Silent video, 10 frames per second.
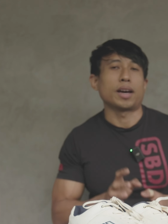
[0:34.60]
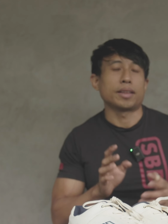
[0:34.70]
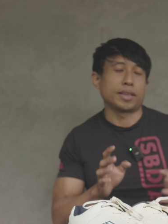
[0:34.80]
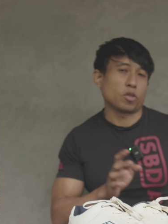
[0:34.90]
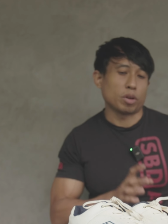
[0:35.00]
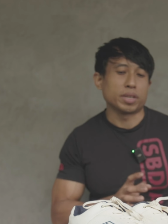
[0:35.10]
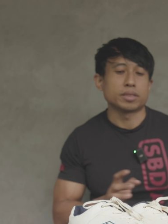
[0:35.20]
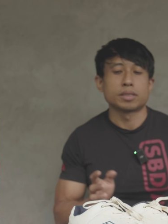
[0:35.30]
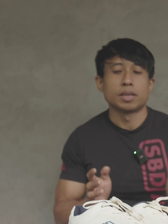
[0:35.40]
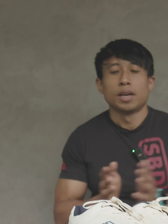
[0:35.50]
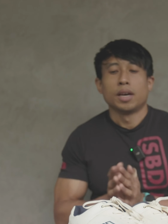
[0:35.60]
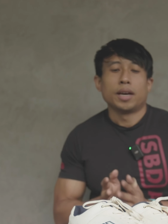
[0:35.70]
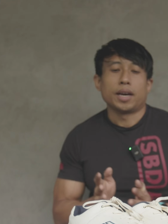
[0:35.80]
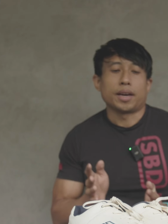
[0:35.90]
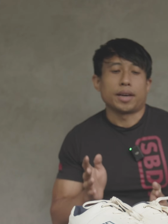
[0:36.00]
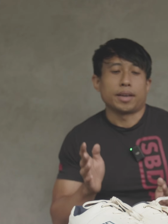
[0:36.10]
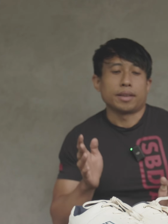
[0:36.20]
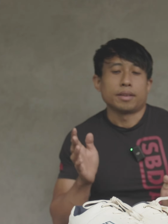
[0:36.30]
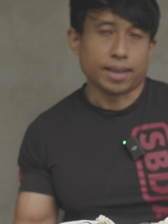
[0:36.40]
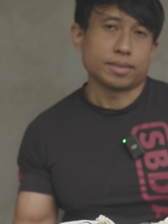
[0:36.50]
of like other equipments.
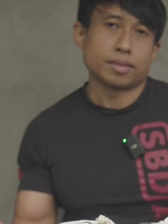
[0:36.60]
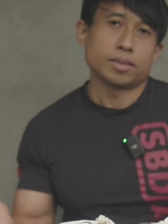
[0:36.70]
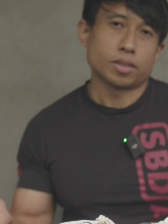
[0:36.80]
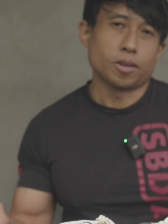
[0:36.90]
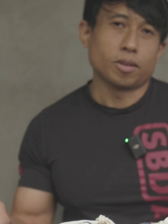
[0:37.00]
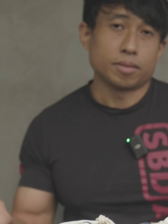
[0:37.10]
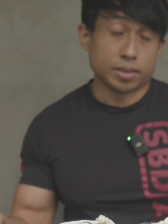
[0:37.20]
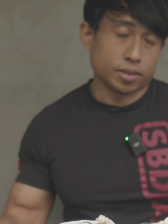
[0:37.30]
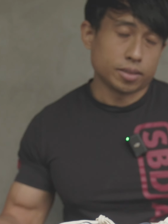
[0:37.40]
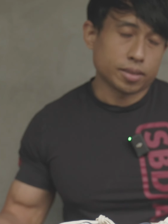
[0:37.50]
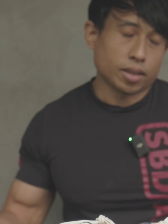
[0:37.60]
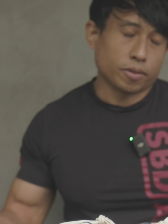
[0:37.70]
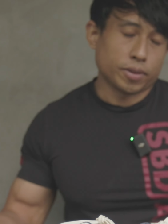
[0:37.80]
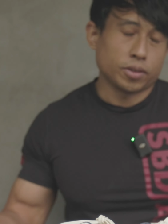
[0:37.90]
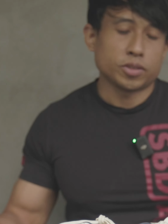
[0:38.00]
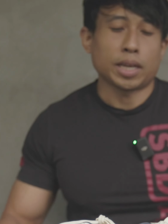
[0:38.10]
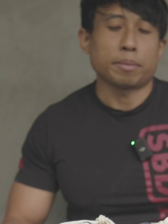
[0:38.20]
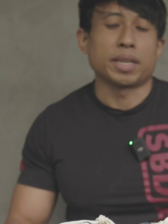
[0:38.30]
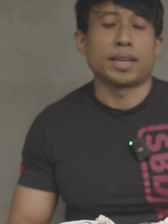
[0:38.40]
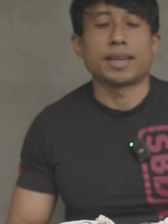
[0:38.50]
And yes, so this is the start of a new
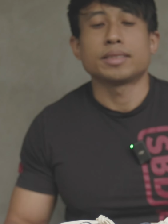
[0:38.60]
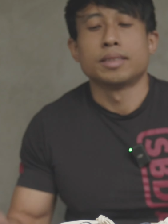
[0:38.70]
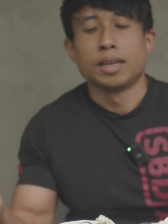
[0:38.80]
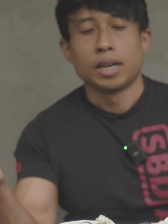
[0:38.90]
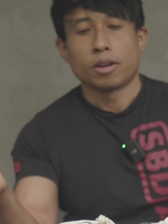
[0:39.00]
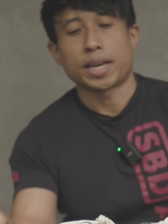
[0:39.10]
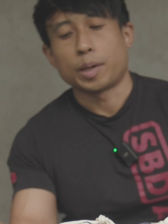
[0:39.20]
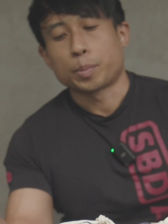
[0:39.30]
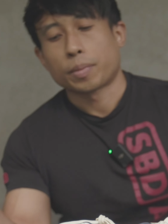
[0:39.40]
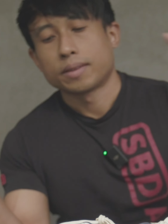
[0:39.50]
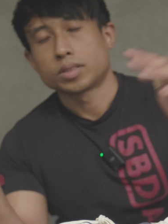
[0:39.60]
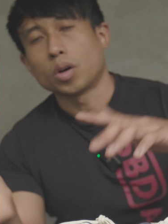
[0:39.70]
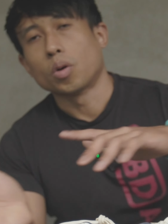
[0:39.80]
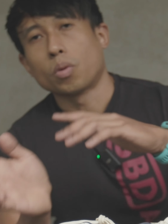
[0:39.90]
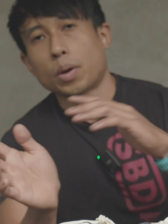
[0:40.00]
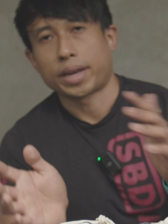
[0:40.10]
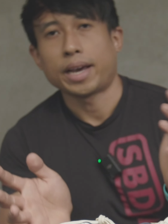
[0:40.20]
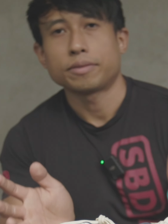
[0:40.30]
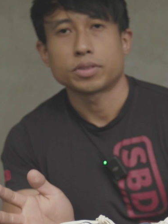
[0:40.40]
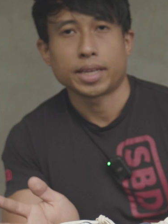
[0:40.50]
segment, I guess. Okay, so what we
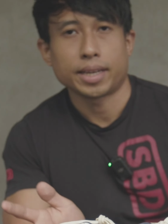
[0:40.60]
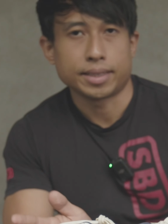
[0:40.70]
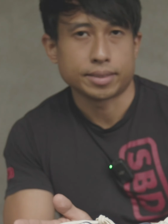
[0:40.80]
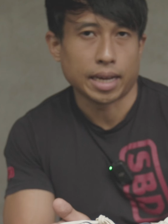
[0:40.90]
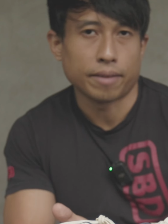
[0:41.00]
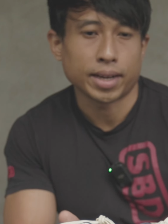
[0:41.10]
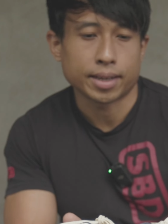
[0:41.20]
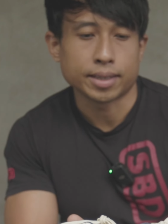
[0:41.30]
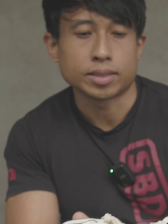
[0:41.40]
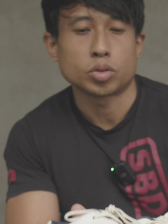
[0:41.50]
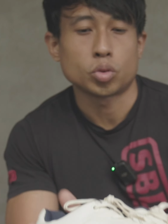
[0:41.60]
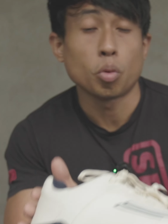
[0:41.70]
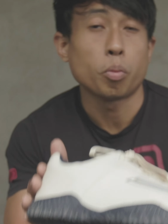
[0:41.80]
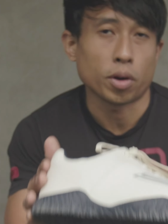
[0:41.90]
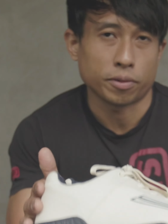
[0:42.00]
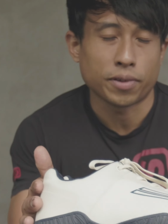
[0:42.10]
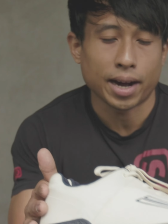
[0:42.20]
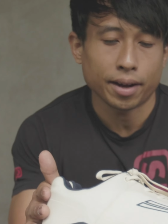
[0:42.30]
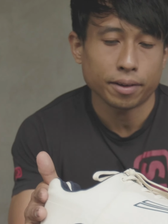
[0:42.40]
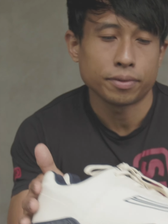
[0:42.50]
have today is the Avancus
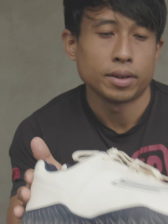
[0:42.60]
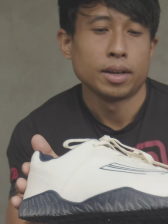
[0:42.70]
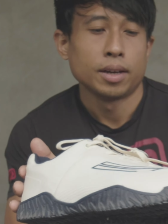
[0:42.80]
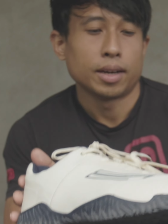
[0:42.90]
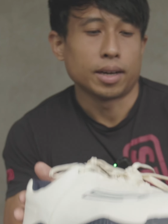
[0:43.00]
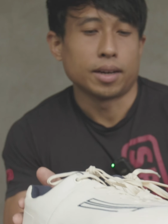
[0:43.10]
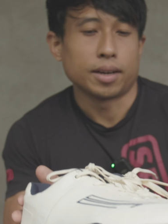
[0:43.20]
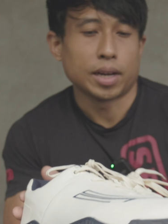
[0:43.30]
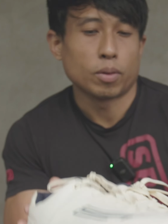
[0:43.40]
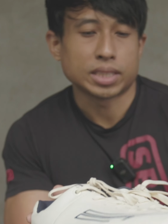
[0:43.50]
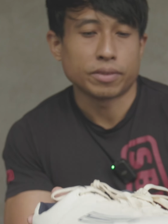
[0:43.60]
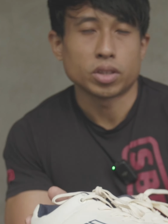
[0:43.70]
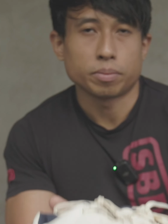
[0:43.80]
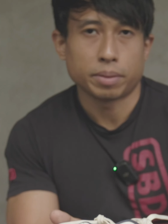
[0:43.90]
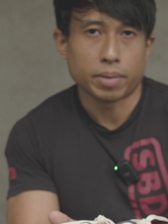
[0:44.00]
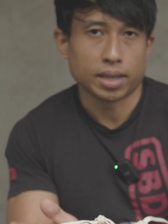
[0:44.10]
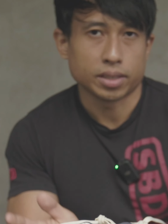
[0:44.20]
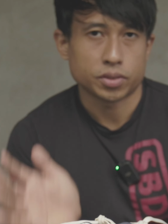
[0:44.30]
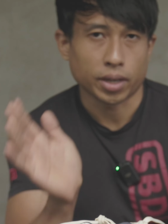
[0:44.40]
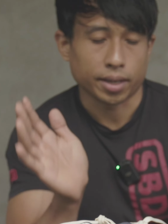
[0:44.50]
2.5 that was given to me by
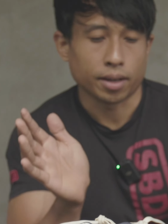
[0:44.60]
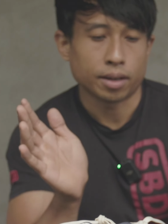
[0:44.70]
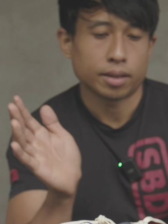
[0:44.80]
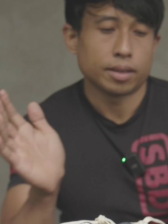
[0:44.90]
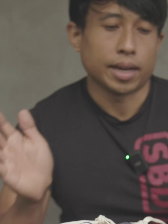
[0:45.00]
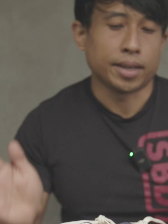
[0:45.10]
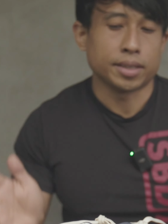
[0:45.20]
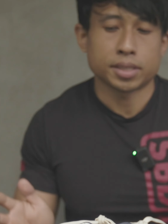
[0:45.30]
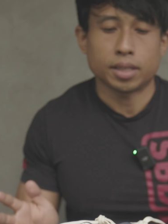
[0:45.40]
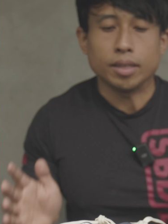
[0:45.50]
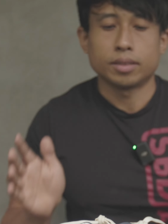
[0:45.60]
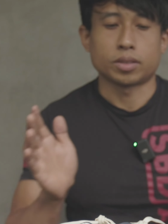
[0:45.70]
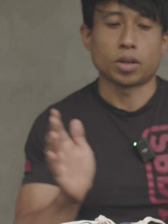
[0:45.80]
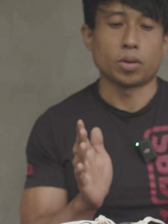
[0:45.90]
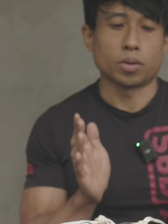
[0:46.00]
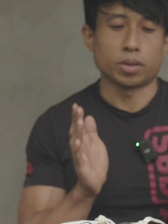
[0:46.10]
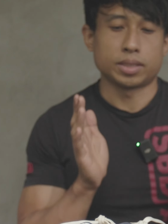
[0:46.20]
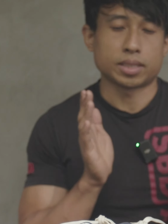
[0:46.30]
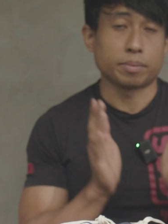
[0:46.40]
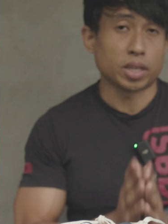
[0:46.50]
Strength Yard Asia. So
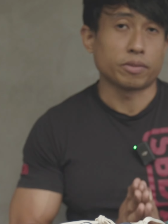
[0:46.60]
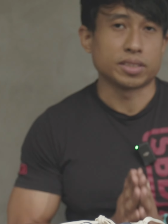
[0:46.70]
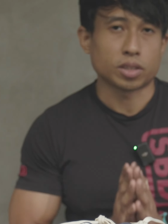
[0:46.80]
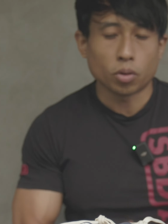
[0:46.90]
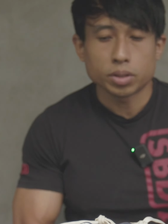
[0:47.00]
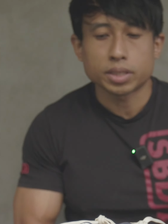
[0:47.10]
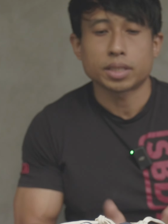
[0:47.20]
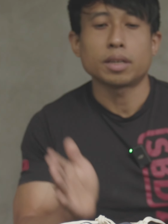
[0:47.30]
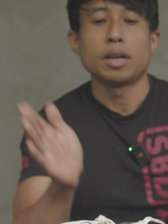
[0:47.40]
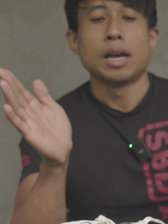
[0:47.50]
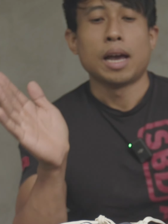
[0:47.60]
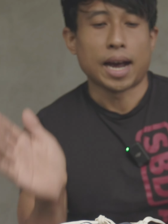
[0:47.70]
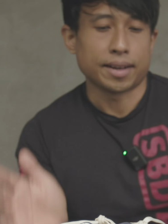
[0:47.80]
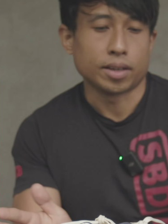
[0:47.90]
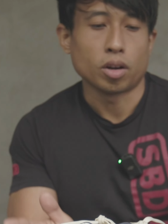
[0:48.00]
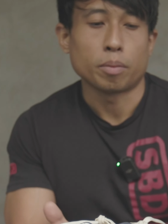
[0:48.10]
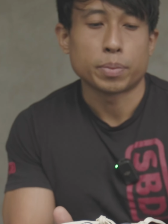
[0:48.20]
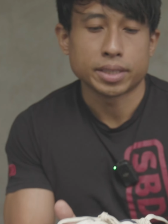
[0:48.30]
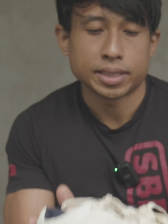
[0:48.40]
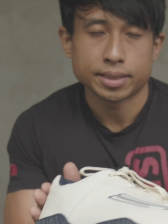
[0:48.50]
just a bit of a disclosure. I did not
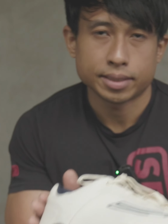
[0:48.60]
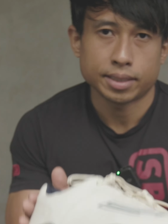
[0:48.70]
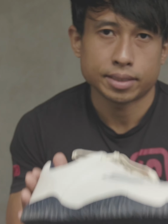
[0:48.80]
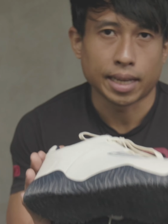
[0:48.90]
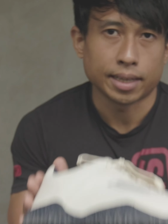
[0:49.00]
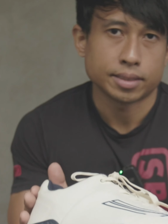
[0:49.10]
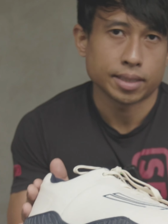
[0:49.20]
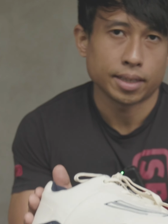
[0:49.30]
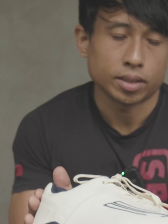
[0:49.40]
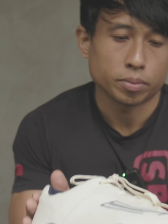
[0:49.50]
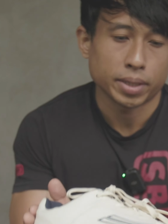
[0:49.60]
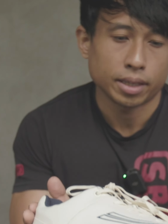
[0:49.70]
purchase this. They sent it to